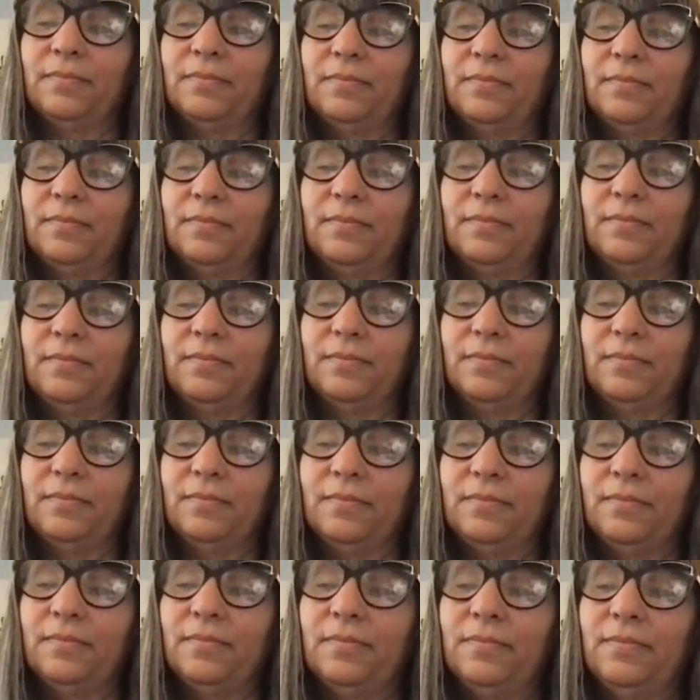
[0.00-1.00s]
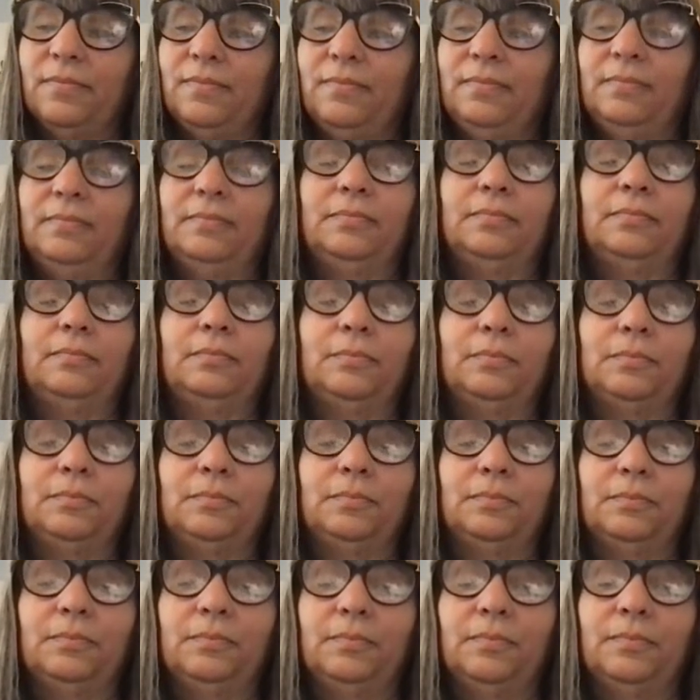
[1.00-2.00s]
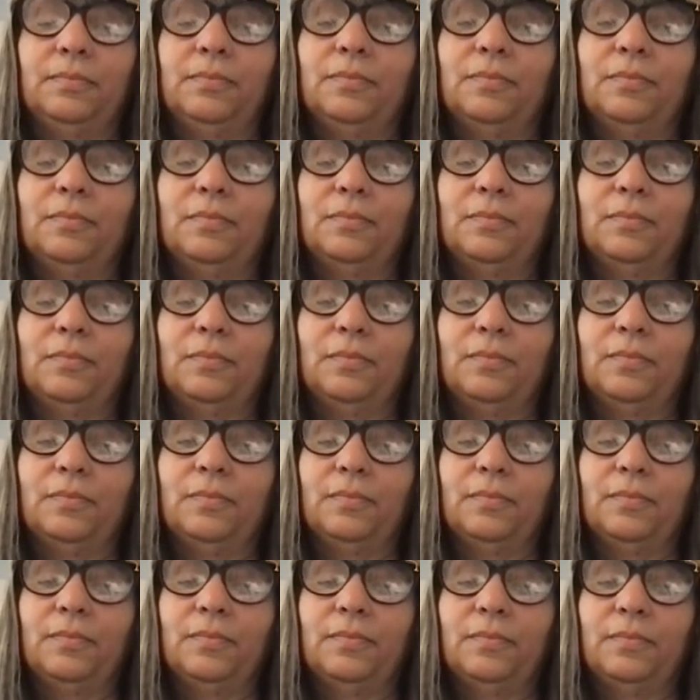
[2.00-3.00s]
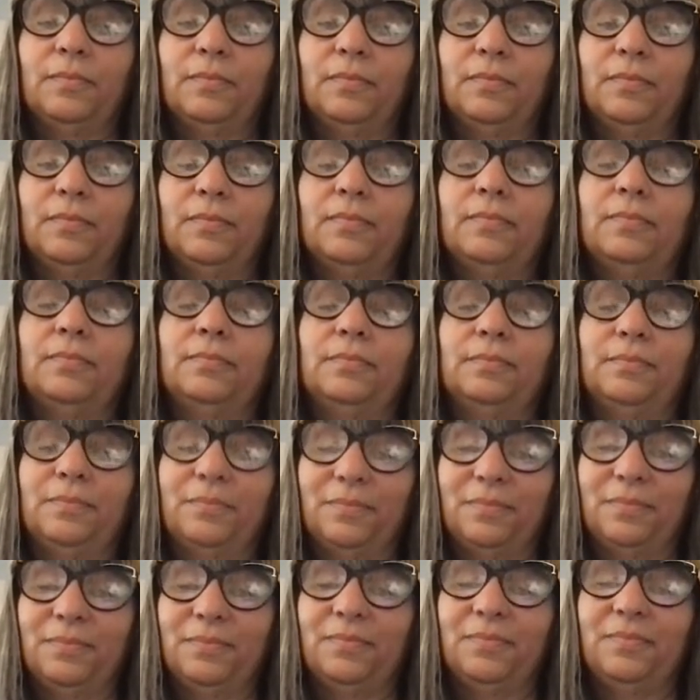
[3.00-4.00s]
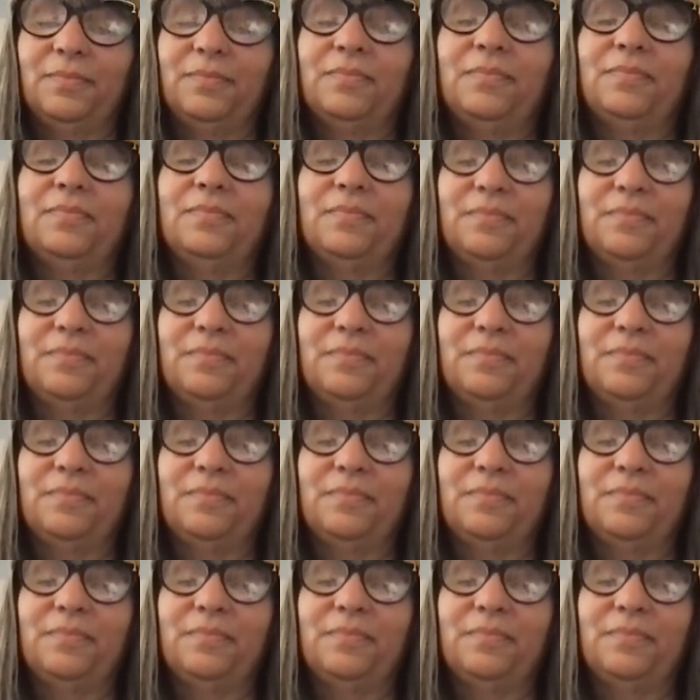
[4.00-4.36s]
(not speaking)